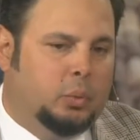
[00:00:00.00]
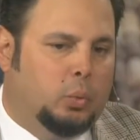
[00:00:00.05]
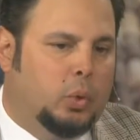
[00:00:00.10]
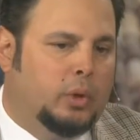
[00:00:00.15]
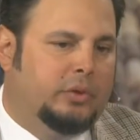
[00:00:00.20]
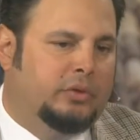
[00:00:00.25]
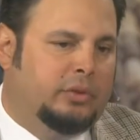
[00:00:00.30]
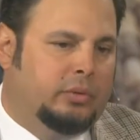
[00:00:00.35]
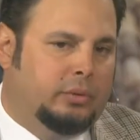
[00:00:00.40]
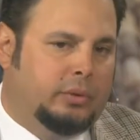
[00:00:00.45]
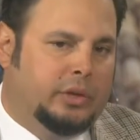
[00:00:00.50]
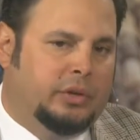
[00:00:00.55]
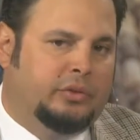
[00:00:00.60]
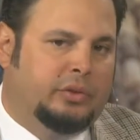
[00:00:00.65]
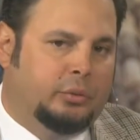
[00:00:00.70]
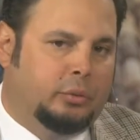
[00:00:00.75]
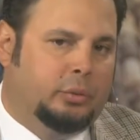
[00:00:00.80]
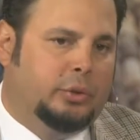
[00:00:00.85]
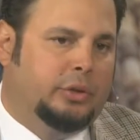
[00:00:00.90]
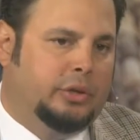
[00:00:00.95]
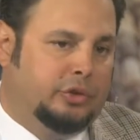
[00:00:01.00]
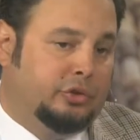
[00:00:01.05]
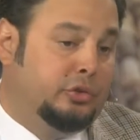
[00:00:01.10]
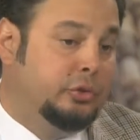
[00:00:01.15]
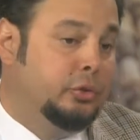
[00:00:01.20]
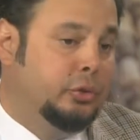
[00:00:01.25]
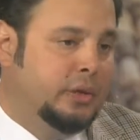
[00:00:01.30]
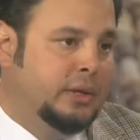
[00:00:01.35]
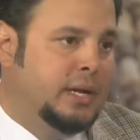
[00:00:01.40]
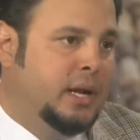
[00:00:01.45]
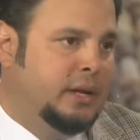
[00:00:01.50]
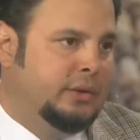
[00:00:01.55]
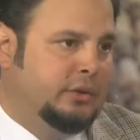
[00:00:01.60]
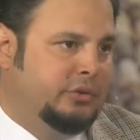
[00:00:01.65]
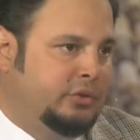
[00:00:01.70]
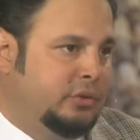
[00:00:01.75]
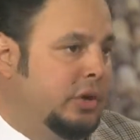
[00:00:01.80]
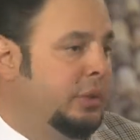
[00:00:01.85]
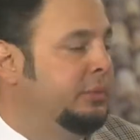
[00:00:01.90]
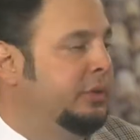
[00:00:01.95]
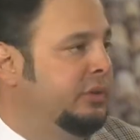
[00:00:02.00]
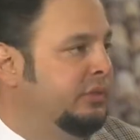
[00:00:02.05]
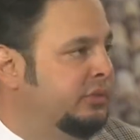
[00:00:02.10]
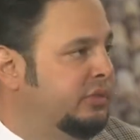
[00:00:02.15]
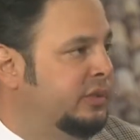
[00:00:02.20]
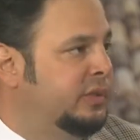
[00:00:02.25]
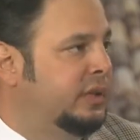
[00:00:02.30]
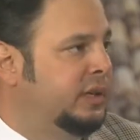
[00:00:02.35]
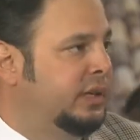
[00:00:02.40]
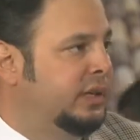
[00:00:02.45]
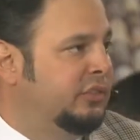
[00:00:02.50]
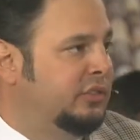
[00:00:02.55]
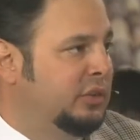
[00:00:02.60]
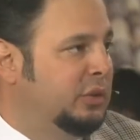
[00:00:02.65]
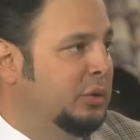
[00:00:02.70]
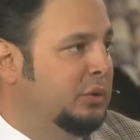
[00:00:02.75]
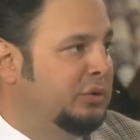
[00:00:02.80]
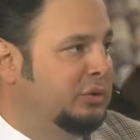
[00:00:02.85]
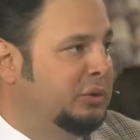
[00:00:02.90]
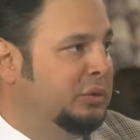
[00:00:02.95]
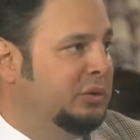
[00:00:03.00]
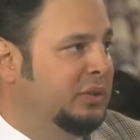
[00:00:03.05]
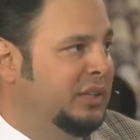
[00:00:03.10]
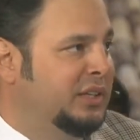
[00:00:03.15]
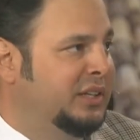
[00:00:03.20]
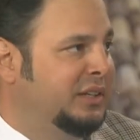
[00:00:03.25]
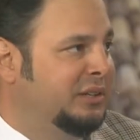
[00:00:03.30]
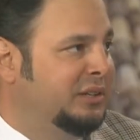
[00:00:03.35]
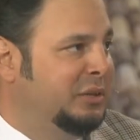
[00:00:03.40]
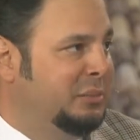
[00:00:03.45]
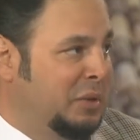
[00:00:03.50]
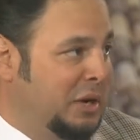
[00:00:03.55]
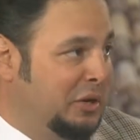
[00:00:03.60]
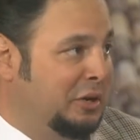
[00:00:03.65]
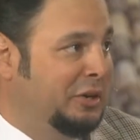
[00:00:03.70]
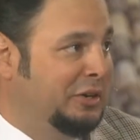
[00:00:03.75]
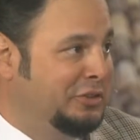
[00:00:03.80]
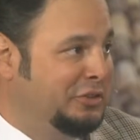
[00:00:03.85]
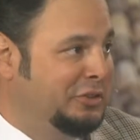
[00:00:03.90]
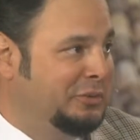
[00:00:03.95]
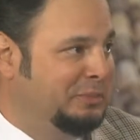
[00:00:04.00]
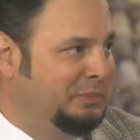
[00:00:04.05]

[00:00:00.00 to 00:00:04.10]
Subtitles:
What is it? Is it really truly non-disruptive to go through the migration?